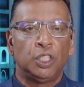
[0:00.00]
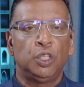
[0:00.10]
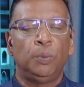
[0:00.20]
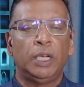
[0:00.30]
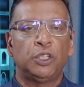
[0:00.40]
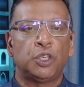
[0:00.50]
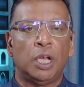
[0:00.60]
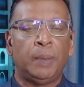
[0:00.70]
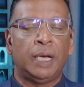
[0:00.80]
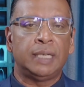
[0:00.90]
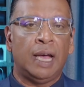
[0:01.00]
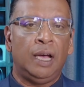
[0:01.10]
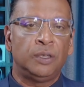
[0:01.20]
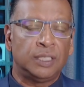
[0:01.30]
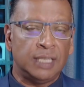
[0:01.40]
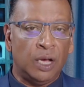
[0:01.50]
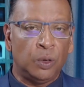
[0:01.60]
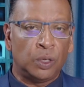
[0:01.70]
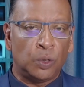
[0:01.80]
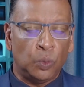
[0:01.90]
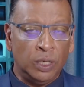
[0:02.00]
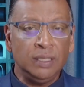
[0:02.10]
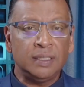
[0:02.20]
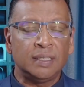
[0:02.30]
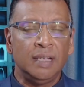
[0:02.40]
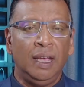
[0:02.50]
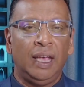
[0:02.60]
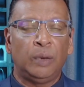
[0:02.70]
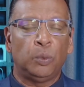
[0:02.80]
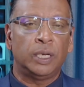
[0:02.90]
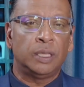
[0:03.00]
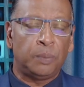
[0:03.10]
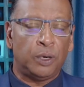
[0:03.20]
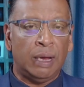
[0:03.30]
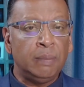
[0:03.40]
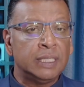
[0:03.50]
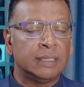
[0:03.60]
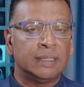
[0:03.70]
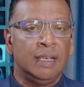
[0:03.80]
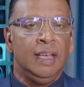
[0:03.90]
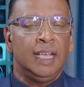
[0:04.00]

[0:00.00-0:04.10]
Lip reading: too much about how Sahuc works and what are the parameters,